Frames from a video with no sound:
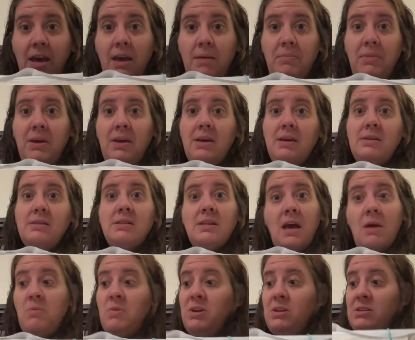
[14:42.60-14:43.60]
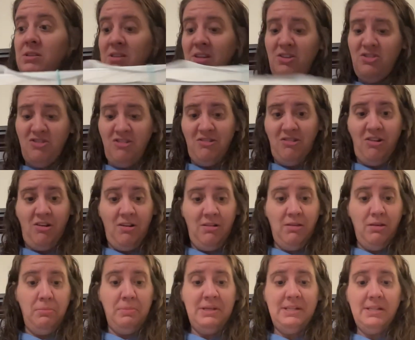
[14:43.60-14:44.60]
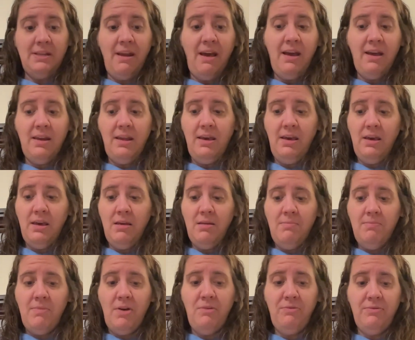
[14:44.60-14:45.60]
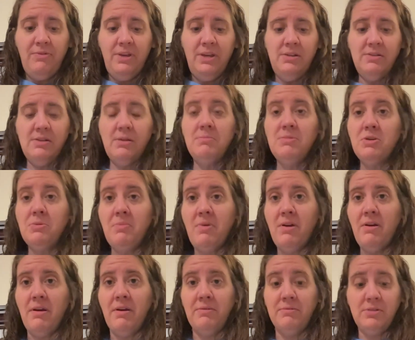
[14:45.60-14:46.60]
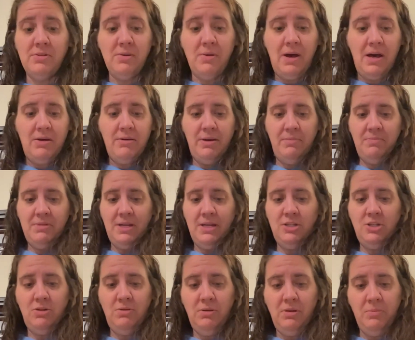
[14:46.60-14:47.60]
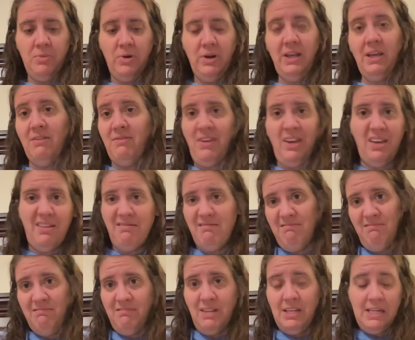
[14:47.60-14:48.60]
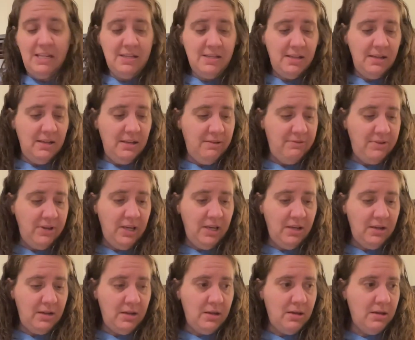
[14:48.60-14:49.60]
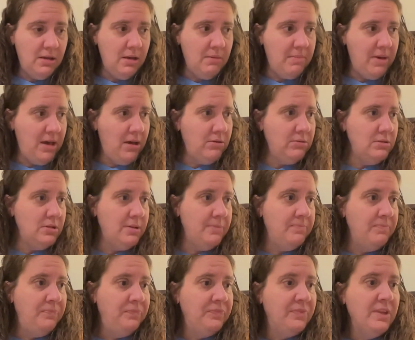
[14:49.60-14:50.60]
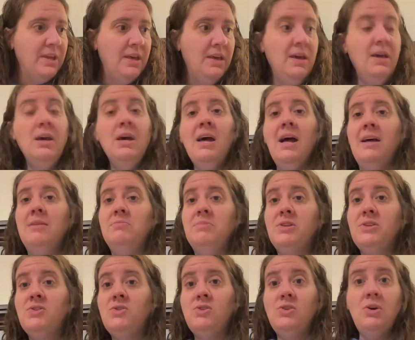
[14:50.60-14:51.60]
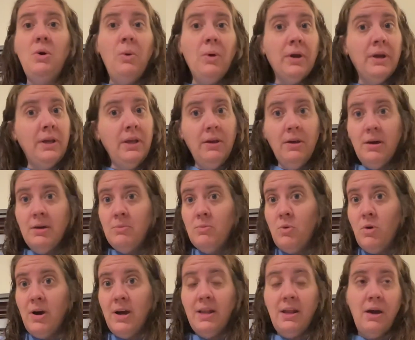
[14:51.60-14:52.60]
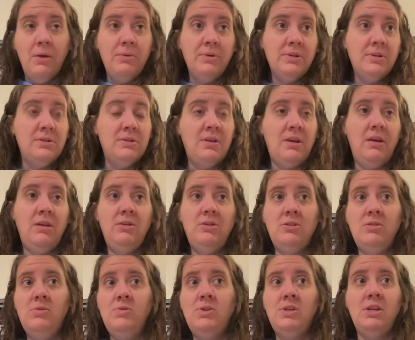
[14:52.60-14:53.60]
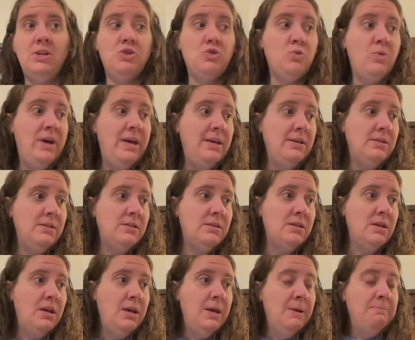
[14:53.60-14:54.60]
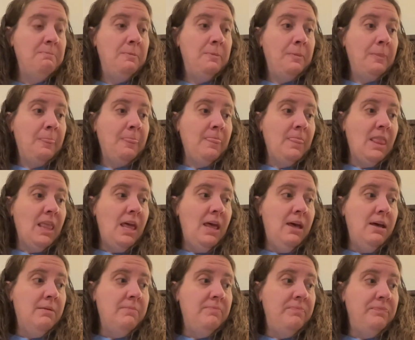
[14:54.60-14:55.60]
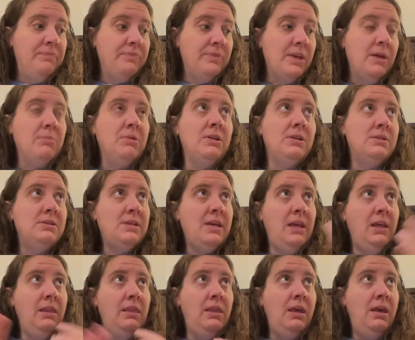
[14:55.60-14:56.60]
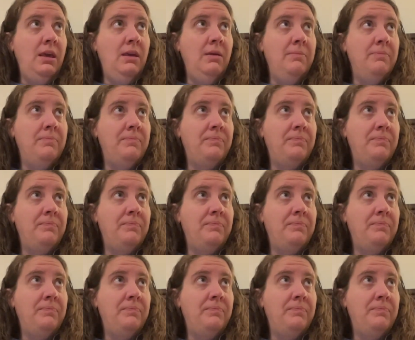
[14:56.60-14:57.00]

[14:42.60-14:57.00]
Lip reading: because I want to stitch on her a little bit tonight and hopefully some tomorrow. So I'll update you in the morning if I get any significant amount. I'm still working on what I want to take to Stitch West. I'm going to take the